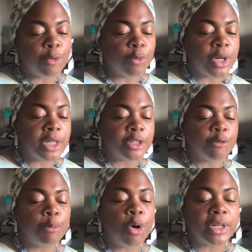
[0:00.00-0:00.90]
world of
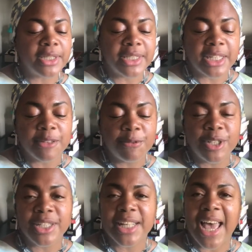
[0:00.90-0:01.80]
politics
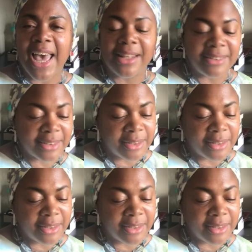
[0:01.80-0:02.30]
firsthand.